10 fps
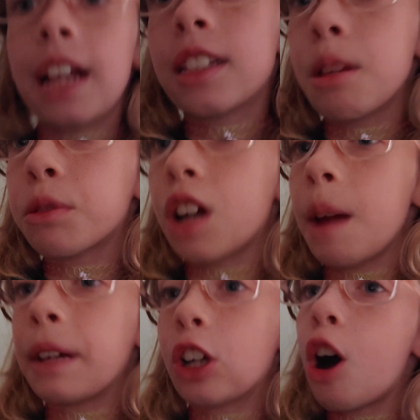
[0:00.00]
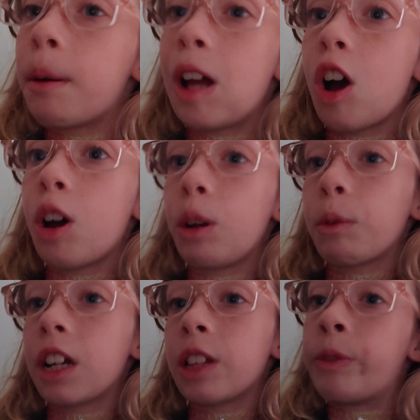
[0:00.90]
like, subscribe, and comment on
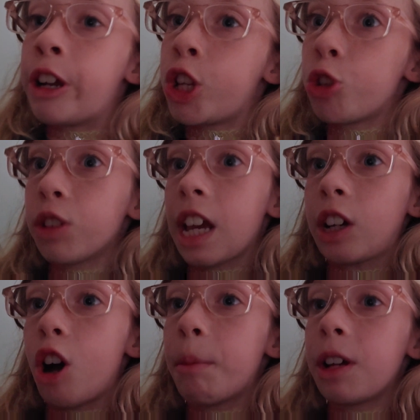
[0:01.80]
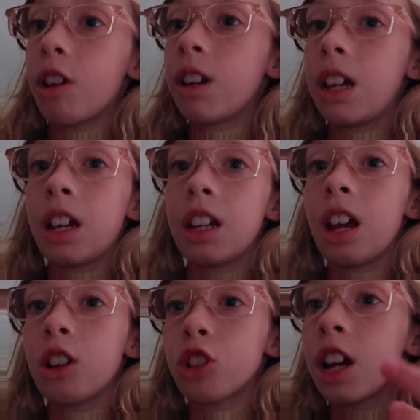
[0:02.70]
one of the videos you can comment on, and
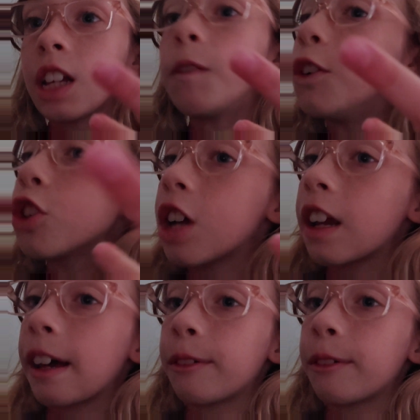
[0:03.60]
I'll try to give you a shout